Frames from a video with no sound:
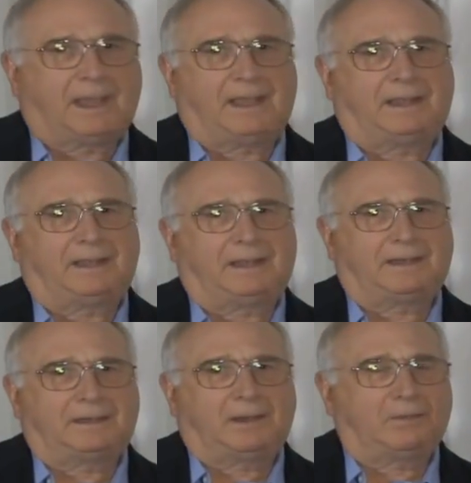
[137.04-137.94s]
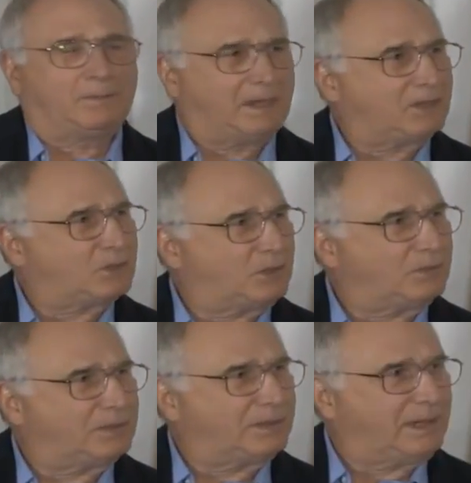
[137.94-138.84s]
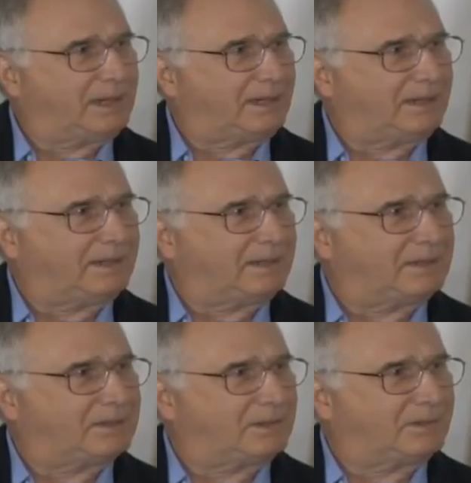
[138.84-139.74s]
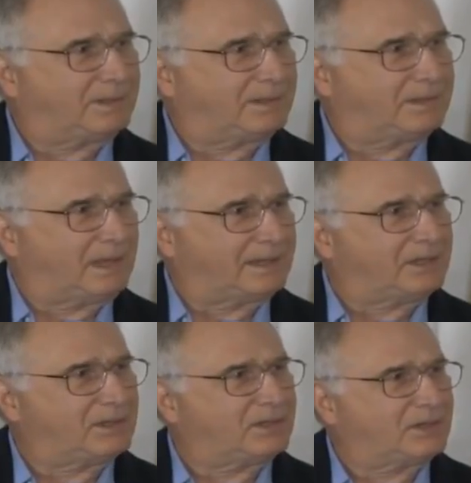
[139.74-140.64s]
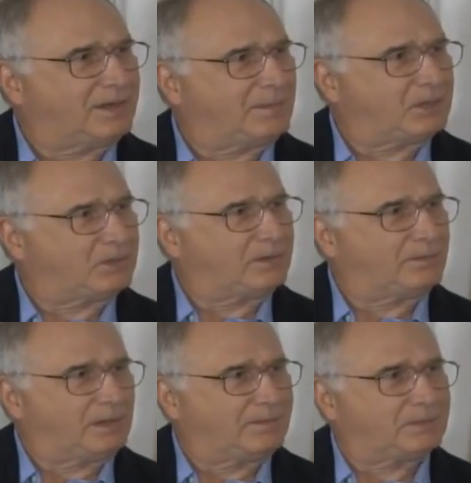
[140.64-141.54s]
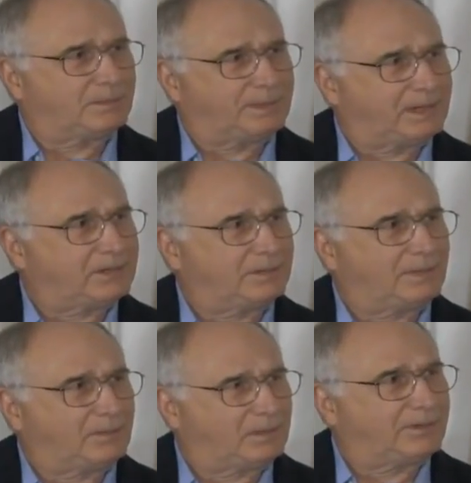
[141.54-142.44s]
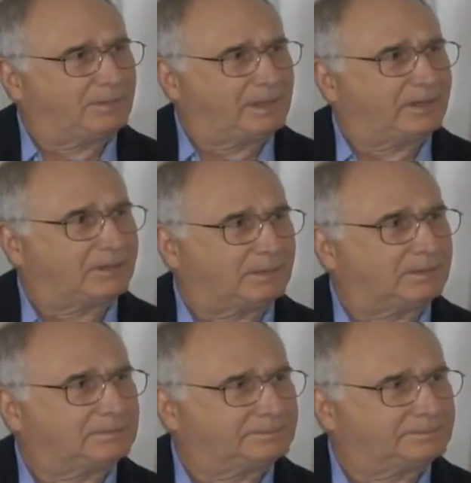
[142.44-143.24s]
and remains so today. And so I guess that's kind of my story of why I'm so passionate about wealth management.